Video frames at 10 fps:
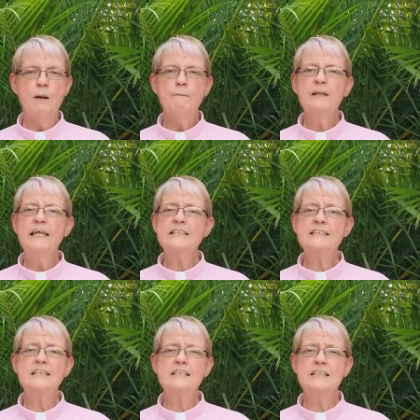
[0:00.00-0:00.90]
Blessed
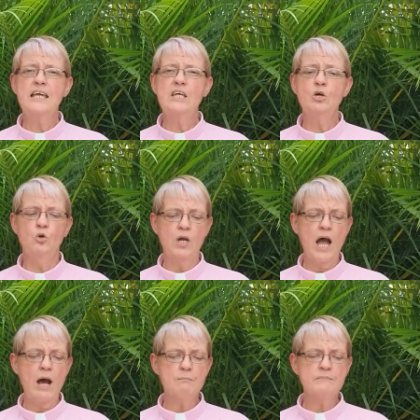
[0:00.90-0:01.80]
is he who
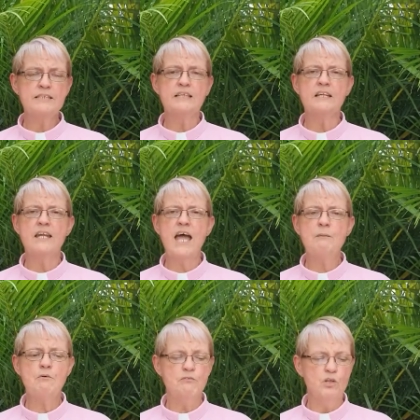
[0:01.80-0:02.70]
comes in the name
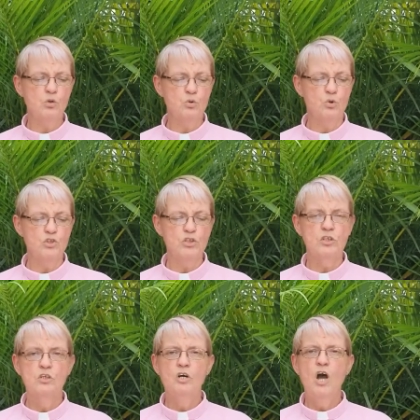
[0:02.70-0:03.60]
of the Lord.
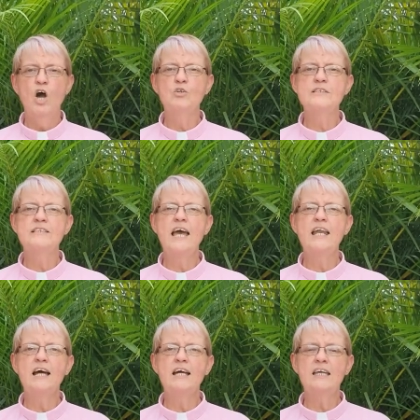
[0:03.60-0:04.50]

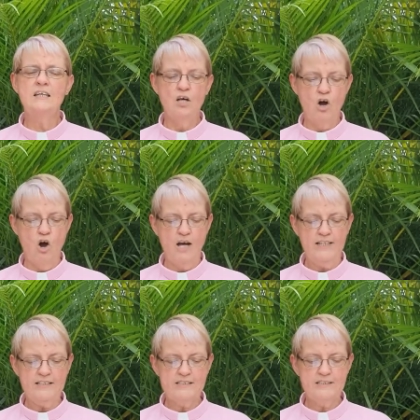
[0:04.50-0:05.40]
Hosanna in the
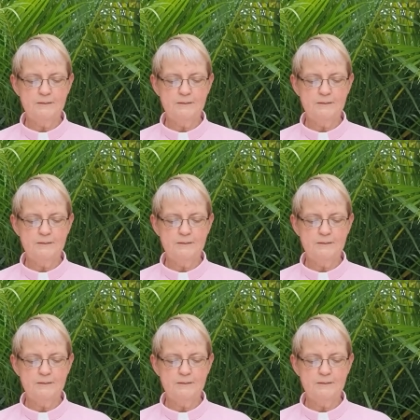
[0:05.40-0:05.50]
highest.